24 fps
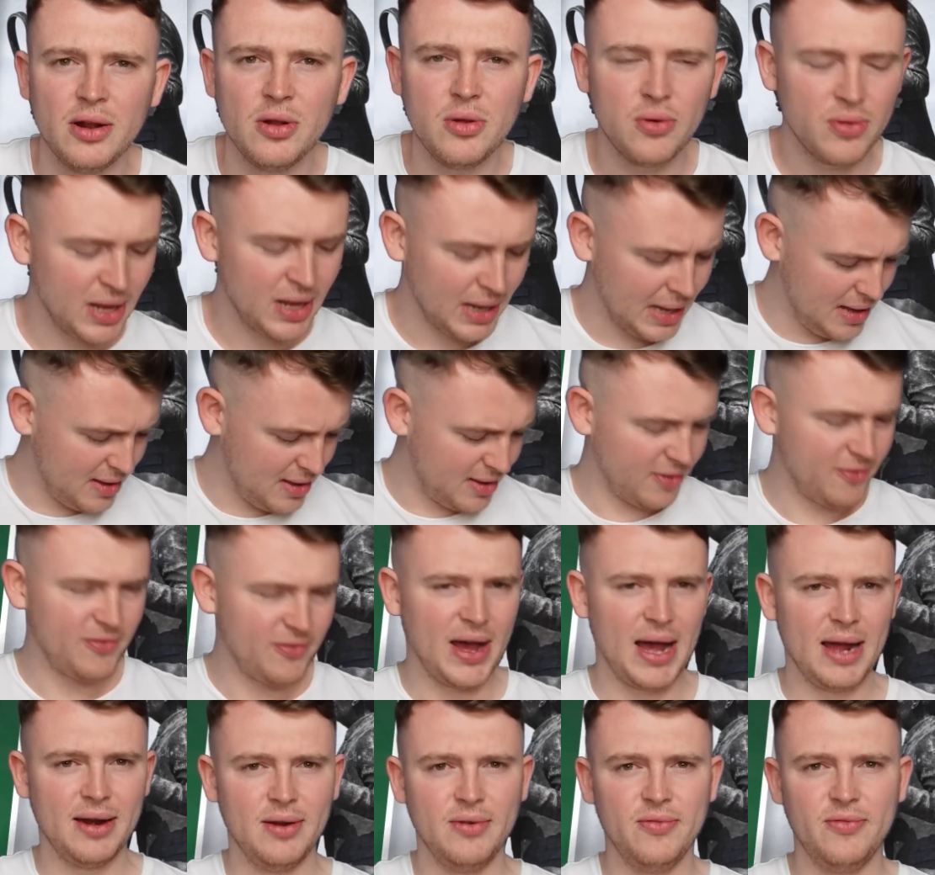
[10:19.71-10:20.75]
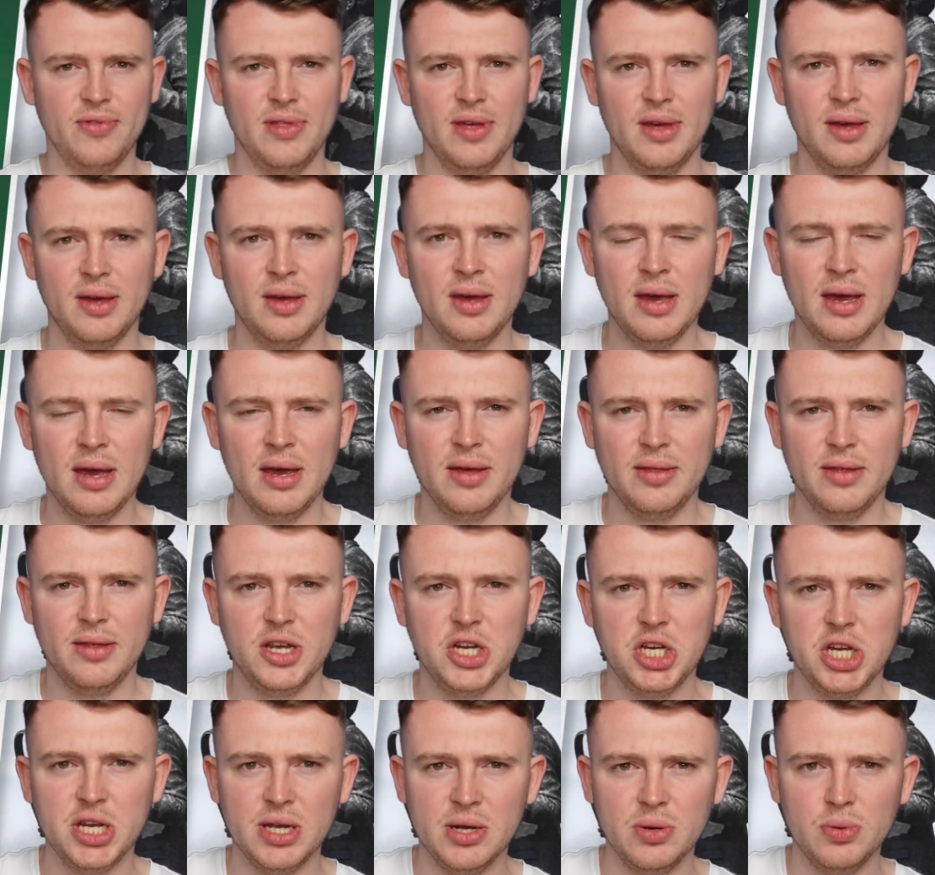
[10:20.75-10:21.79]
I don't think he's a fan of the
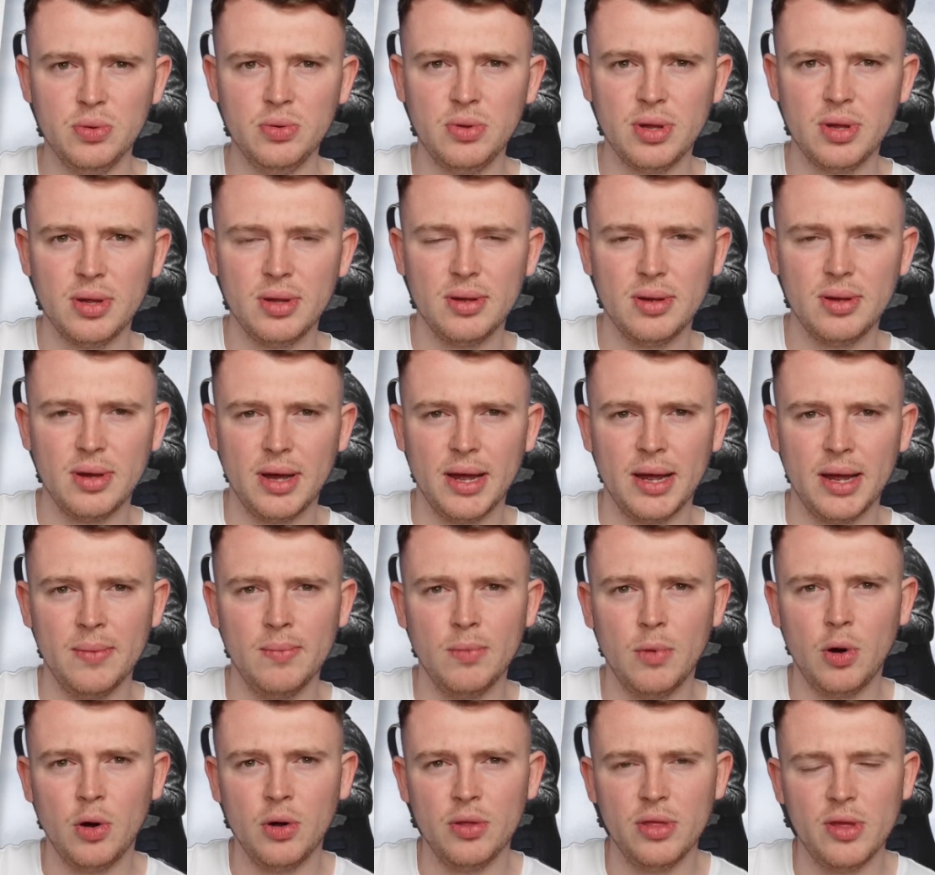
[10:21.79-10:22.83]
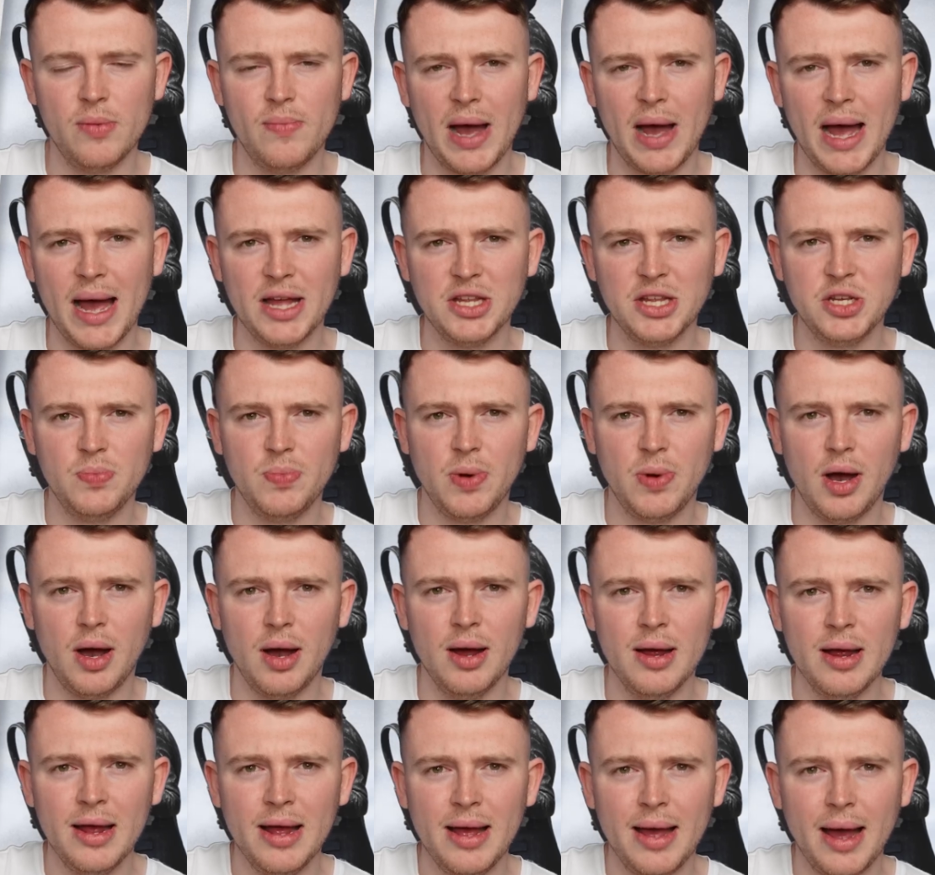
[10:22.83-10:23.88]
shield on the badge,
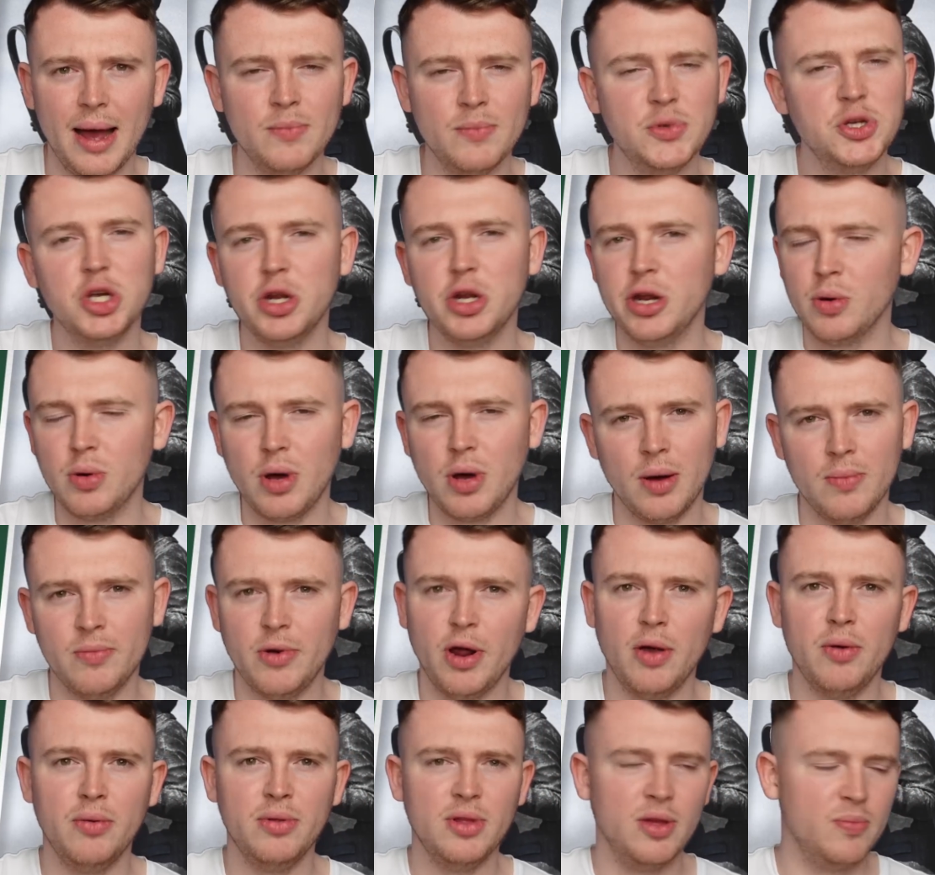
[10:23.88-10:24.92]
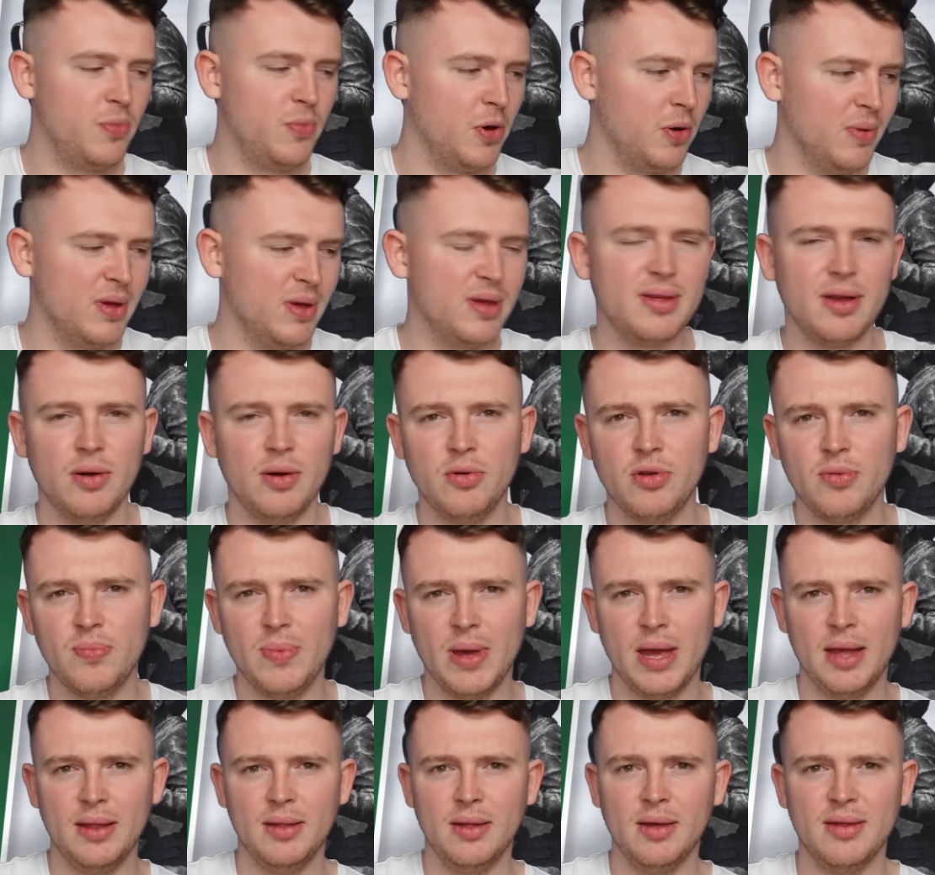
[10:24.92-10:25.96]
but I'm sure he'll come round and probably still
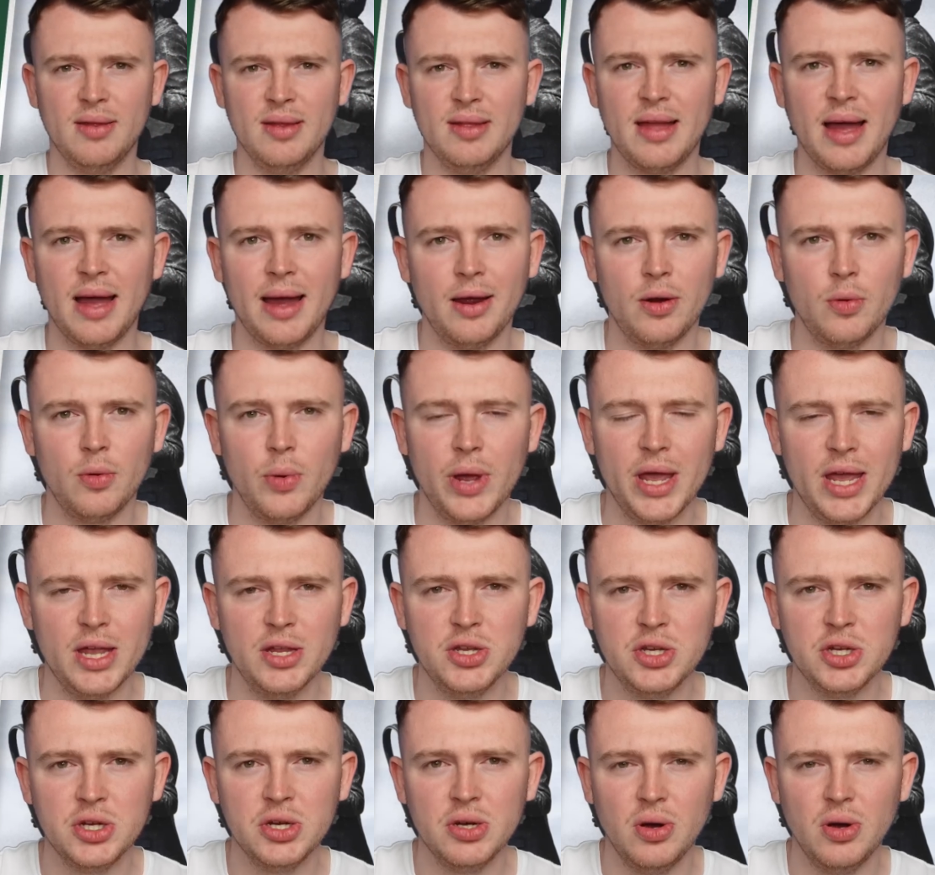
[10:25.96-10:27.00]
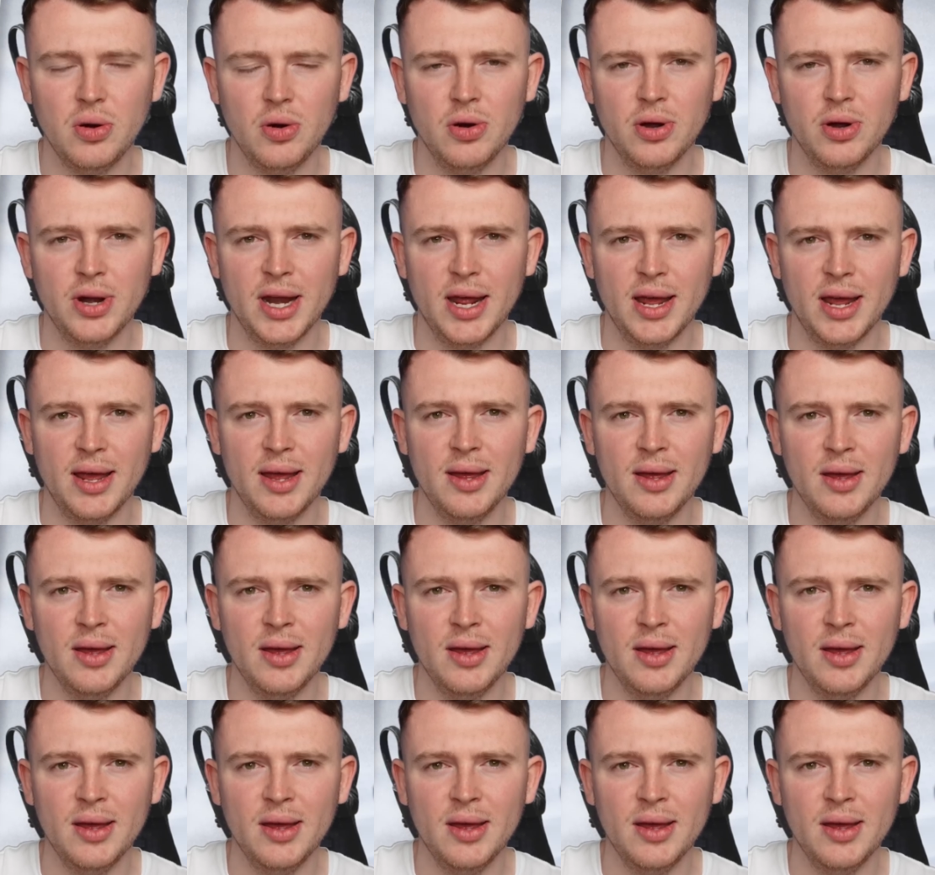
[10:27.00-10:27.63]
spend his entire wage on